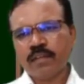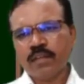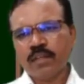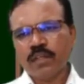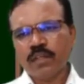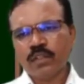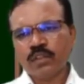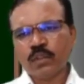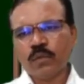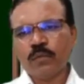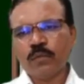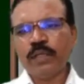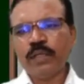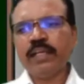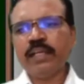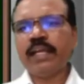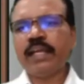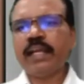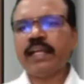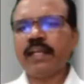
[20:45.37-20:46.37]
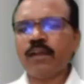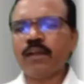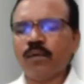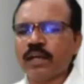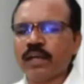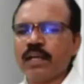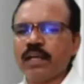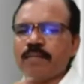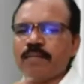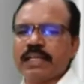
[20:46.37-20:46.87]
So we will get
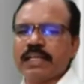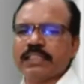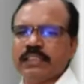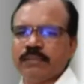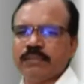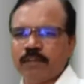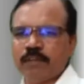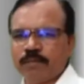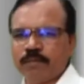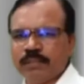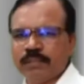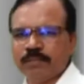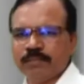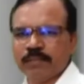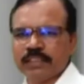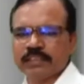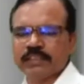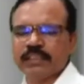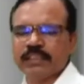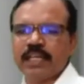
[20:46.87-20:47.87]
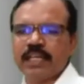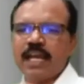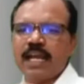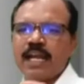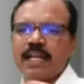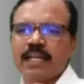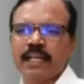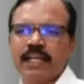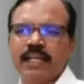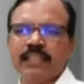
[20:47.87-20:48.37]
local maxima of the function
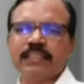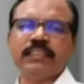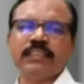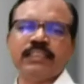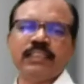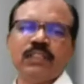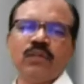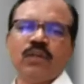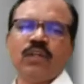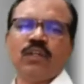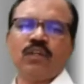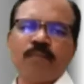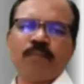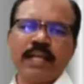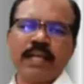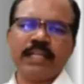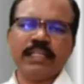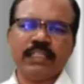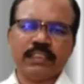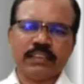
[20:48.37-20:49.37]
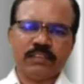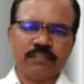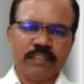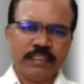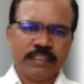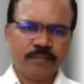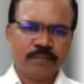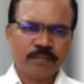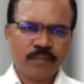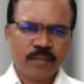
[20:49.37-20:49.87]
at x is equal to minus 1.
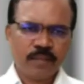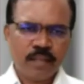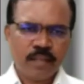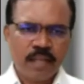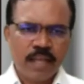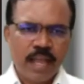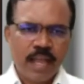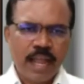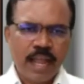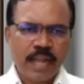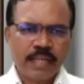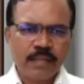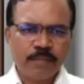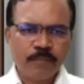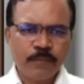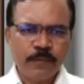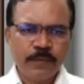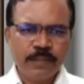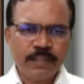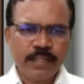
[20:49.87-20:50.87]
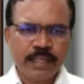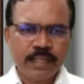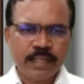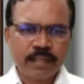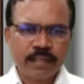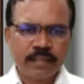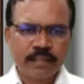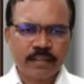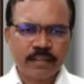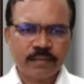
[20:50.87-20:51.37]
And if we take
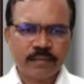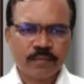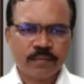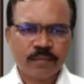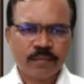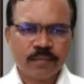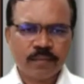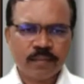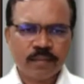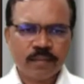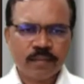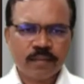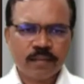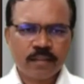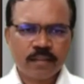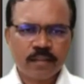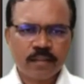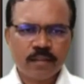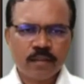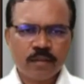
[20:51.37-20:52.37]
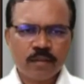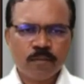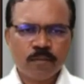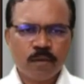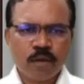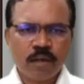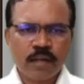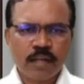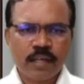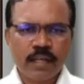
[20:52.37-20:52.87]

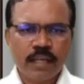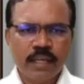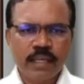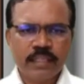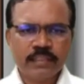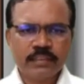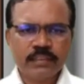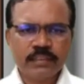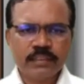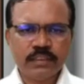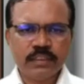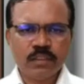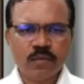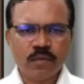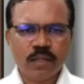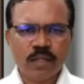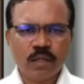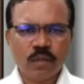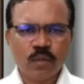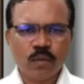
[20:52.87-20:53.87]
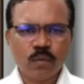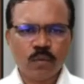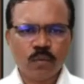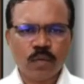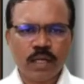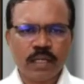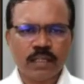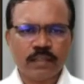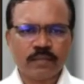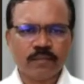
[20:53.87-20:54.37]
for x is equal to
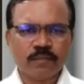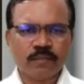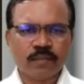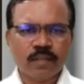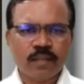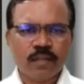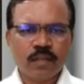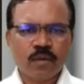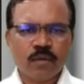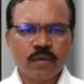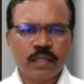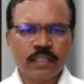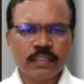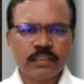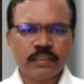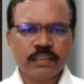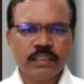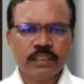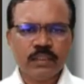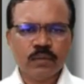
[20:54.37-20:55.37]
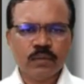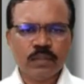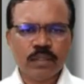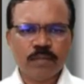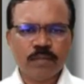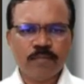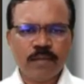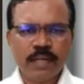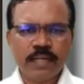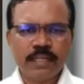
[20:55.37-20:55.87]
1, what is
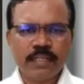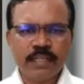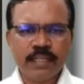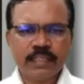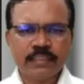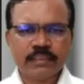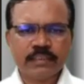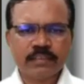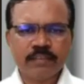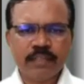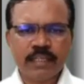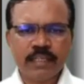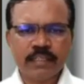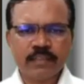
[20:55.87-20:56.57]
d2f by dx square?